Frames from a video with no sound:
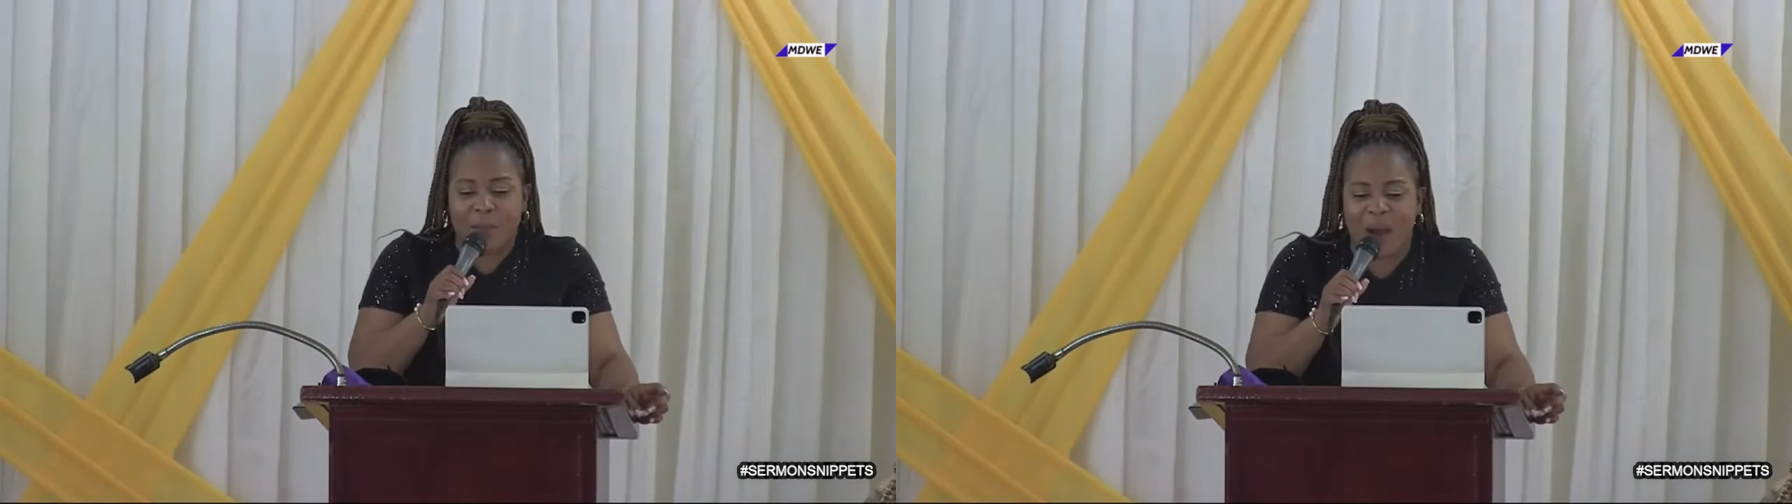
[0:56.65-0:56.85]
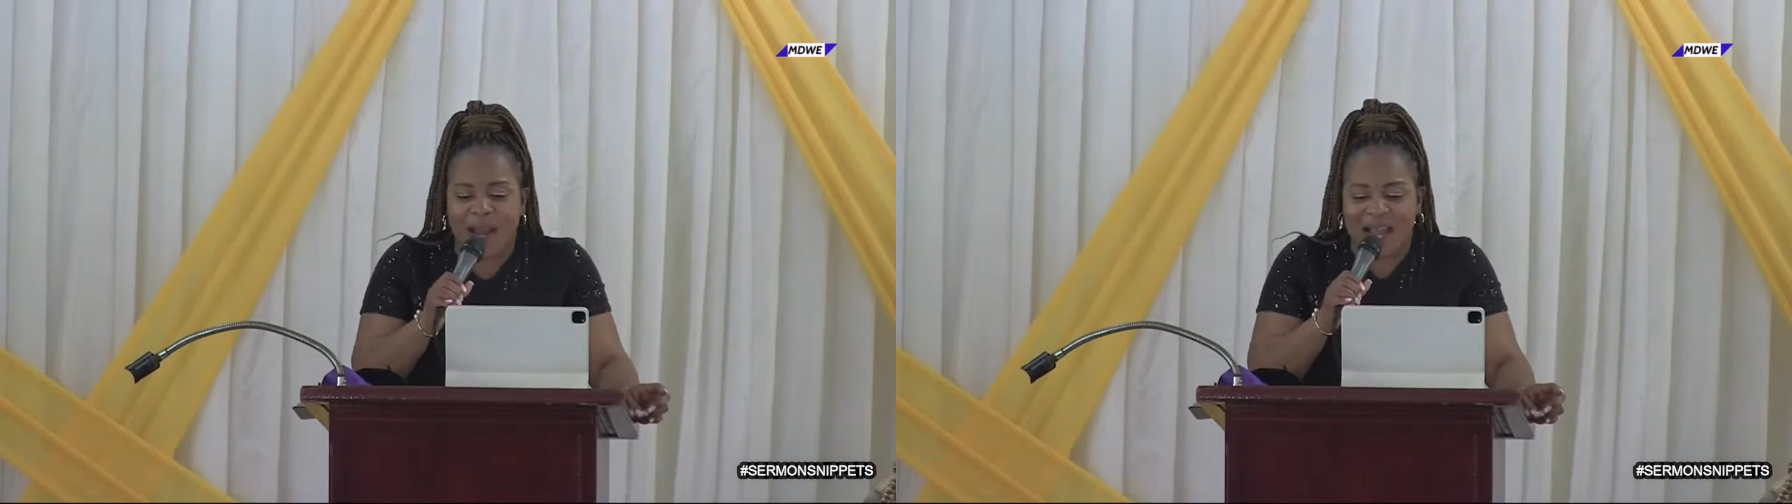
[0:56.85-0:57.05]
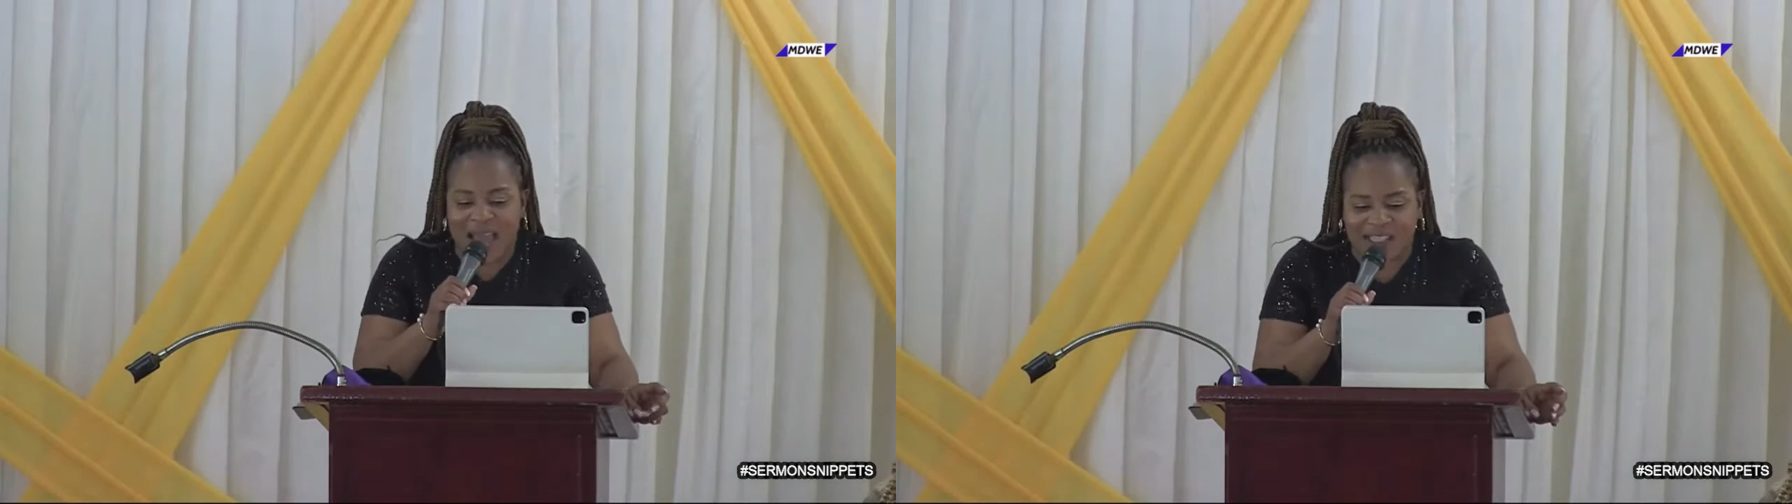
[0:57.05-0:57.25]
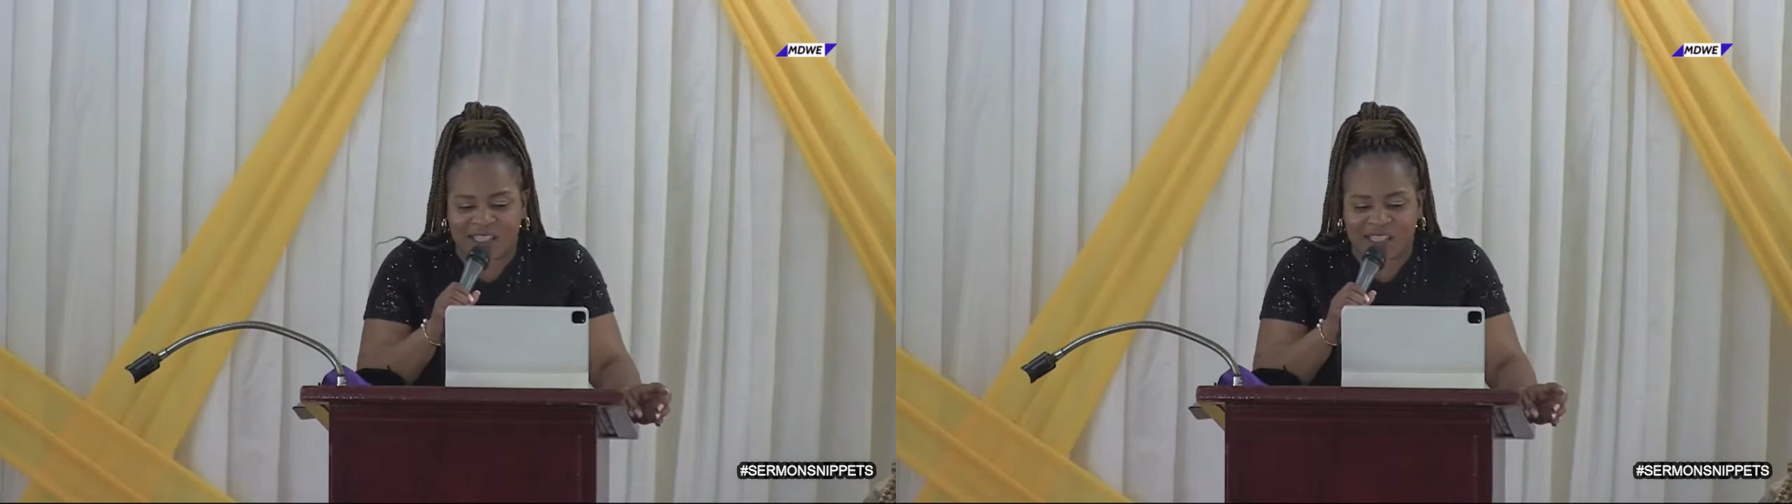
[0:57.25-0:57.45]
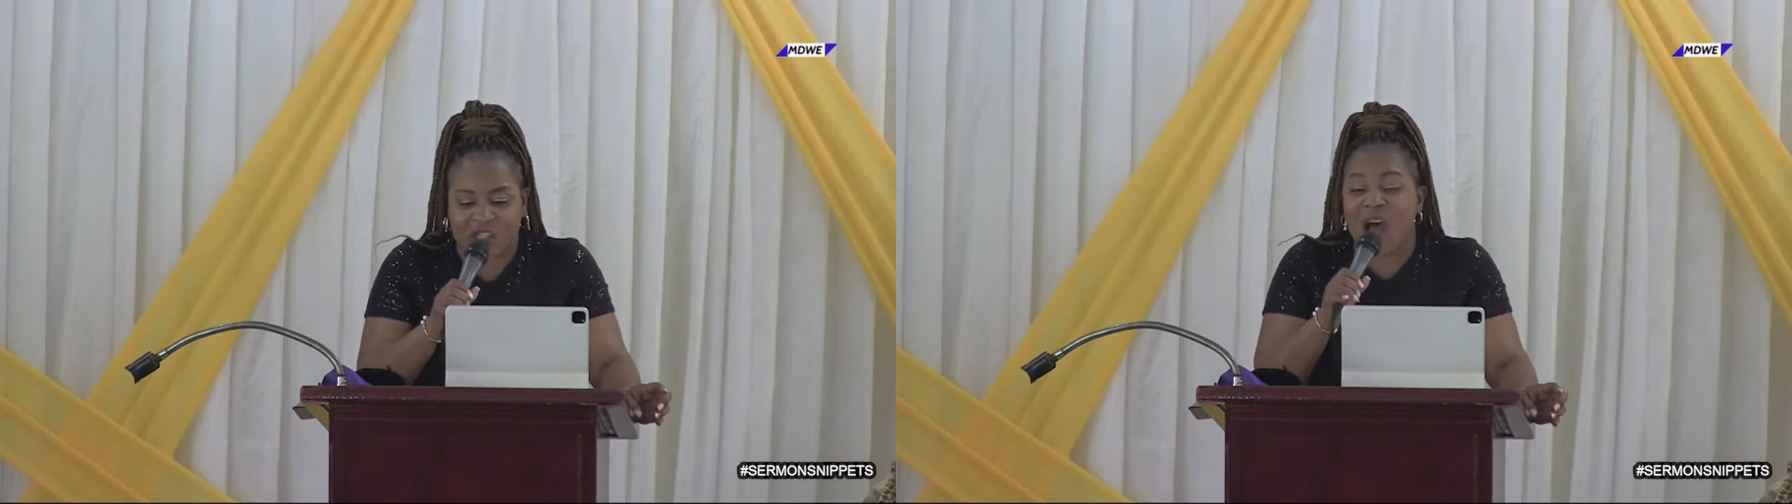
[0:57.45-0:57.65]
but
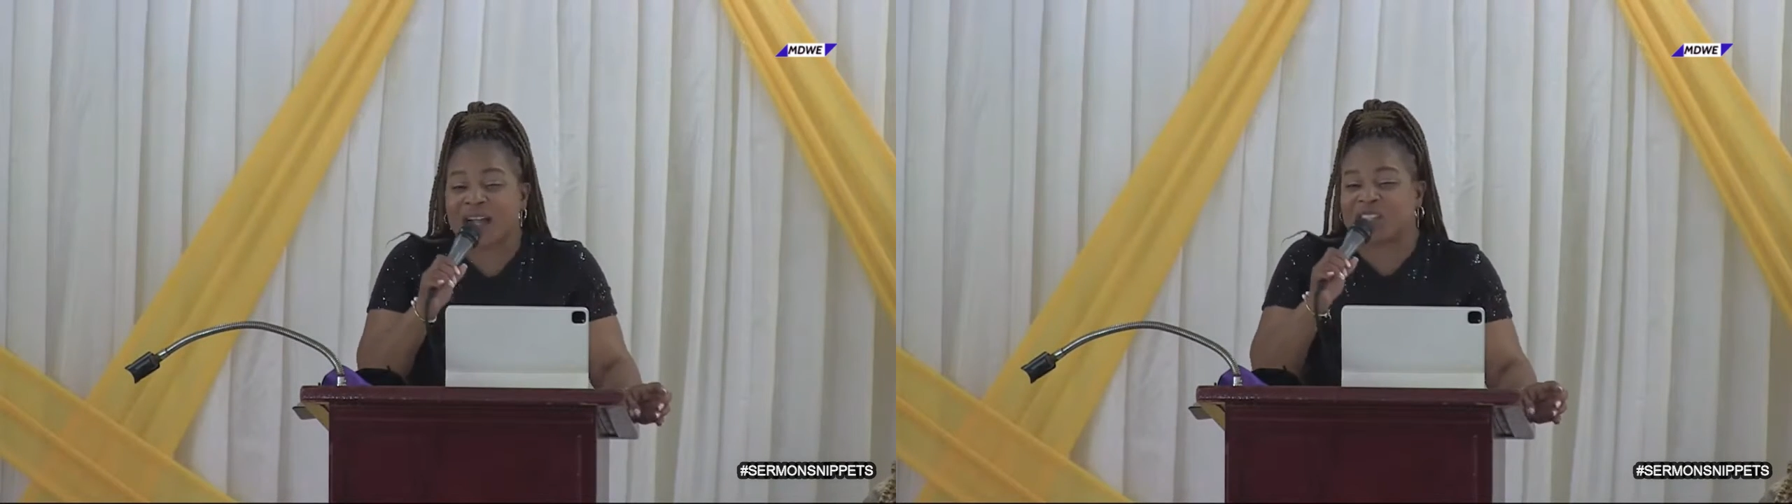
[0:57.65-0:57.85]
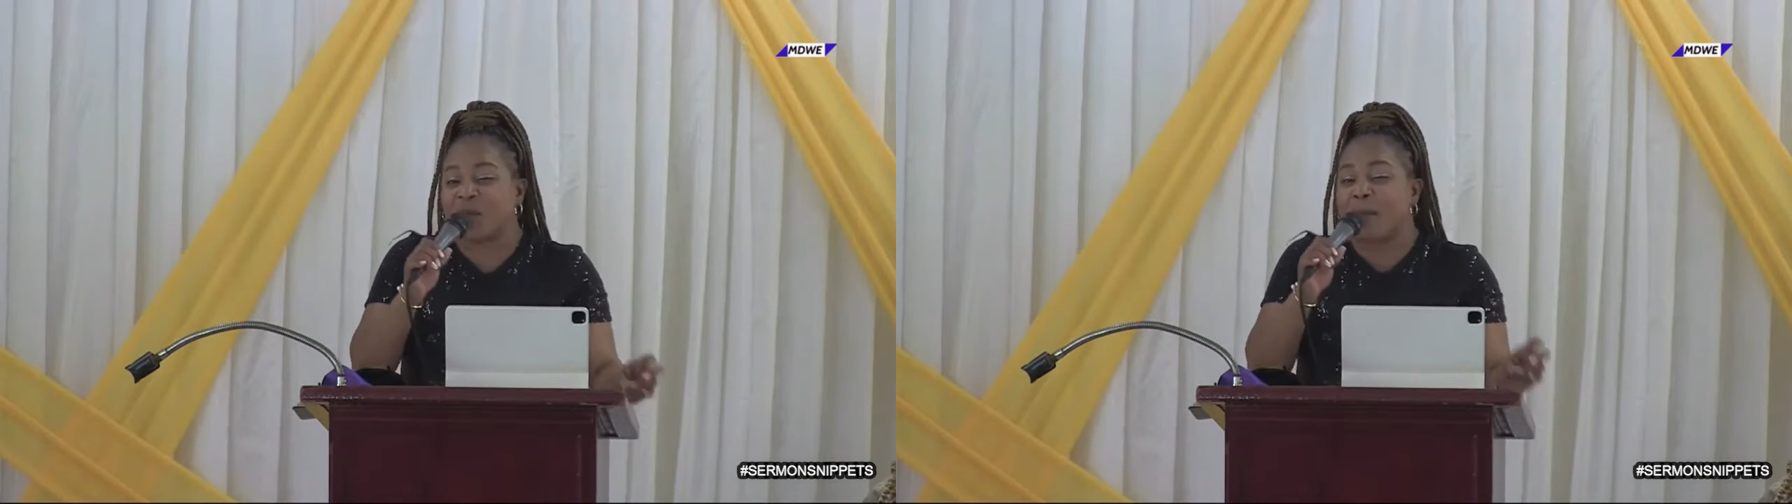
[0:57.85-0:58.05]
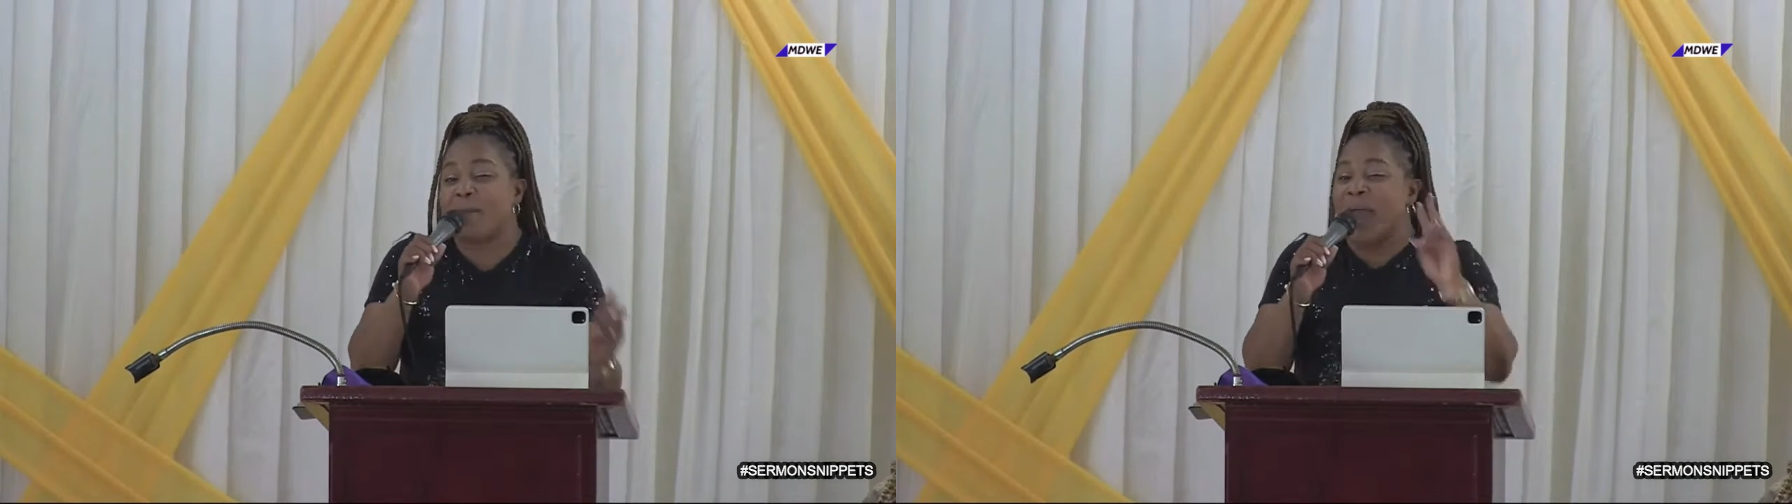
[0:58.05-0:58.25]
let's not